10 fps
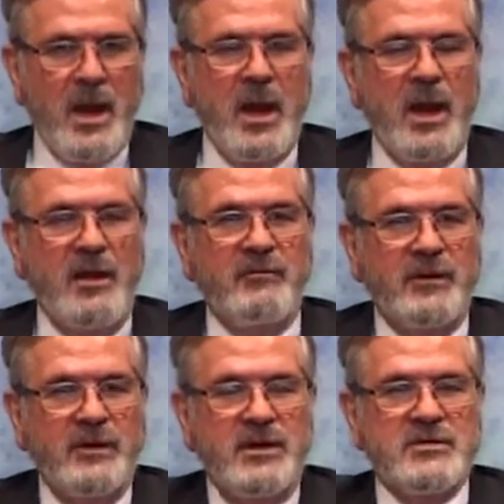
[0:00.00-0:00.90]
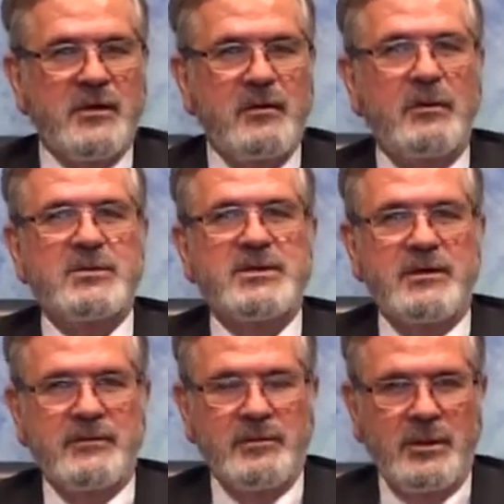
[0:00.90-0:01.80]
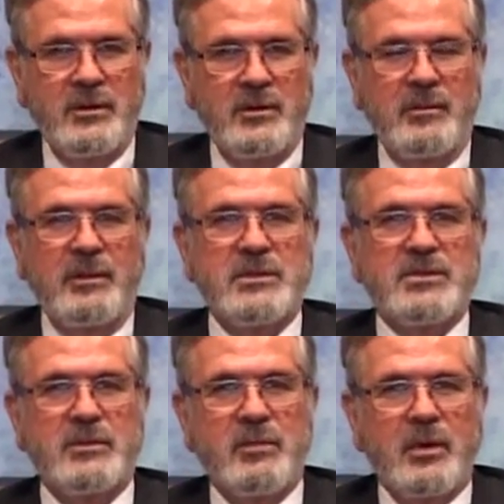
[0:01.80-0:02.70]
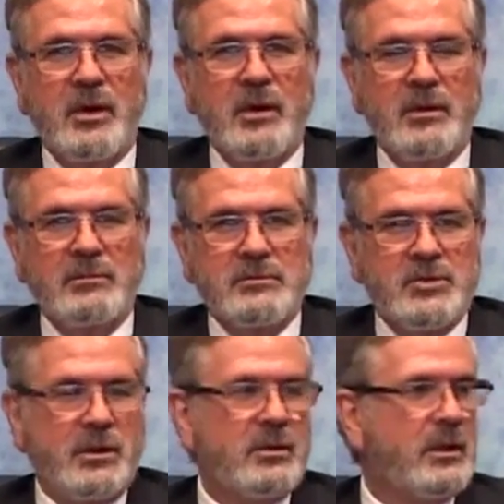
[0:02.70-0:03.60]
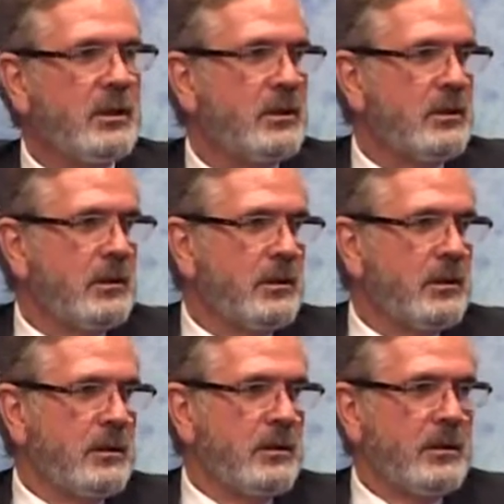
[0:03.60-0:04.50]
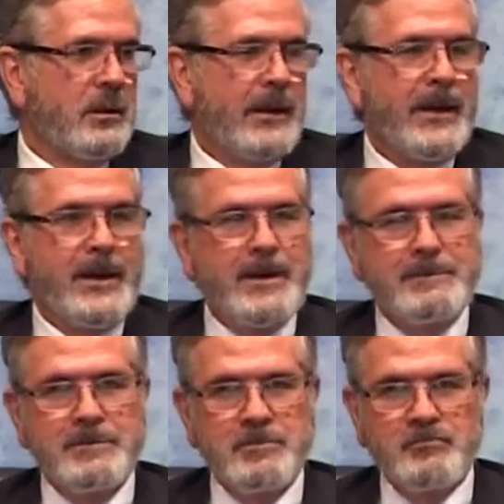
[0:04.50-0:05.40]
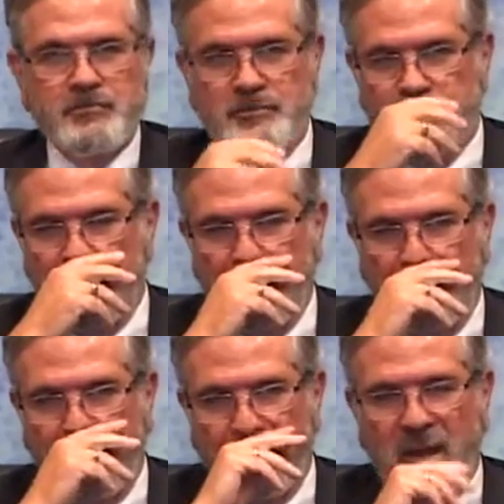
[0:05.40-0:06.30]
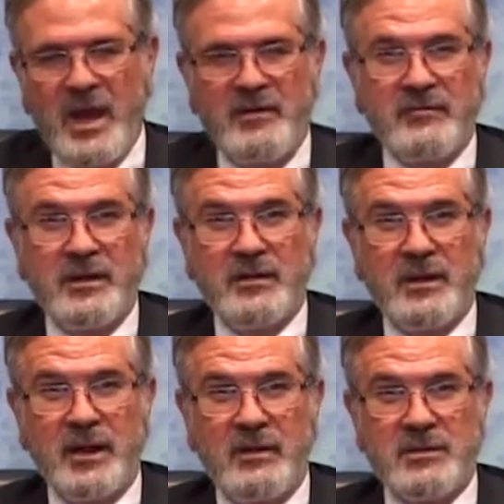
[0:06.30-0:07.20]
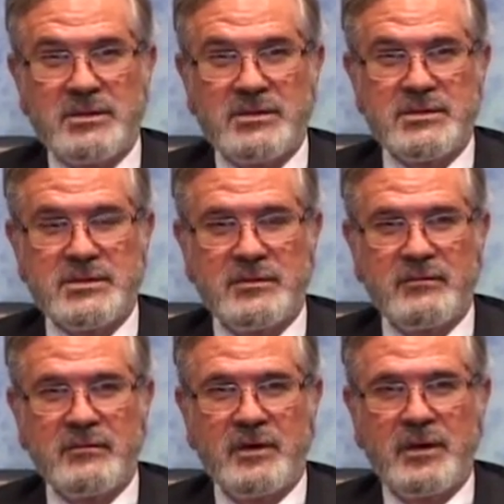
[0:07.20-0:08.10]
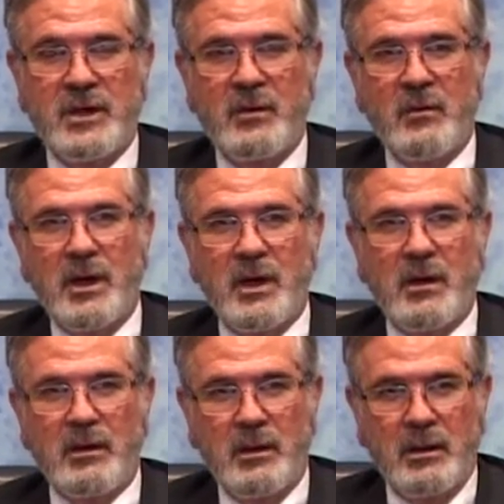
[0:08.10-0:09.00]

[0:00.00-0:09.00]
I felt that I was very well received by the older members of the bar generally. I felt that I was very well